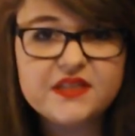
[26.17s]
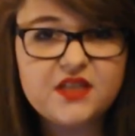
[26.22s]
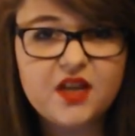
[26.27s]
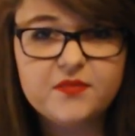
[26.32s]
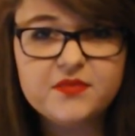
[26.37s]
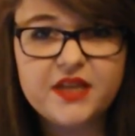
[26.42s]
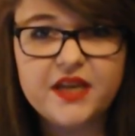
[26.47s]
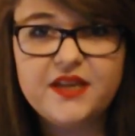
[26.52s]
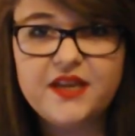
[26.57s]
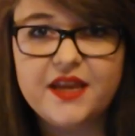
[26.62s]

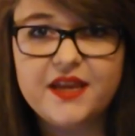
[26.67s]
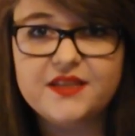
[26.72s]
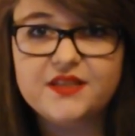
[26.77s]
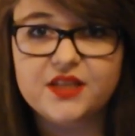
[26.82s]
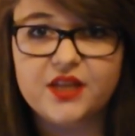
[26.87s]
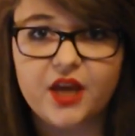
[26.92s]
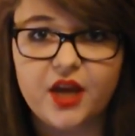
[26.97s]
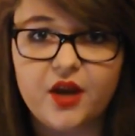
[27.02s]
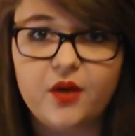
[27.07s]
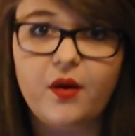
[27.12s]
time 10 years
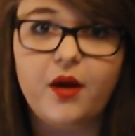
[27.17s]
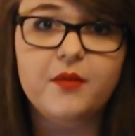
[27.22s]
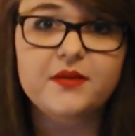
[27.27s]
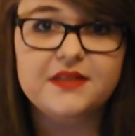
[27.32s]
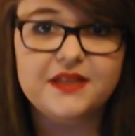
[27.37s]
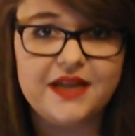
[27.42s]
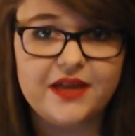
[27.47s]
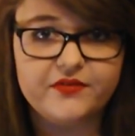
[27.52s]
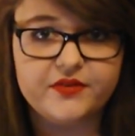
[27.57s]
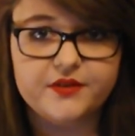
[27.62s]
ago I
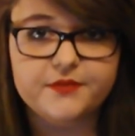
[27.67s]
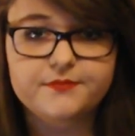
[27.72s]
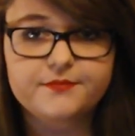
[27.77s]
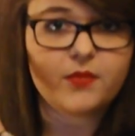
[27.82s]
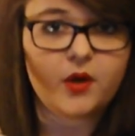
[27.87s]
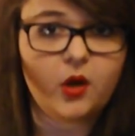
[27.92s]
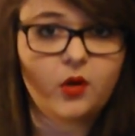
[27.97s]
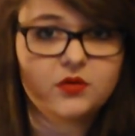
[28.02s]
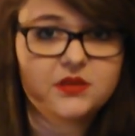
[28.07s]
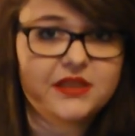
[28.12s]
was 11,
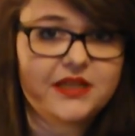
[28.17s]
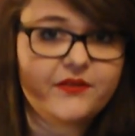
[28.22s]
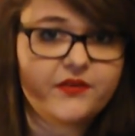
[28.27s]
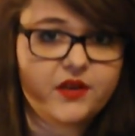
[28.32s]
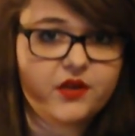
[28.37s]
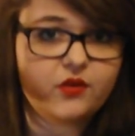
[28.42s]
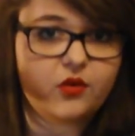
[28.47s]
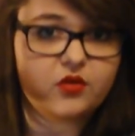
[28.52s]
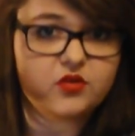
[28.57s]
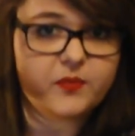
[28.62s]
behold 11-year-old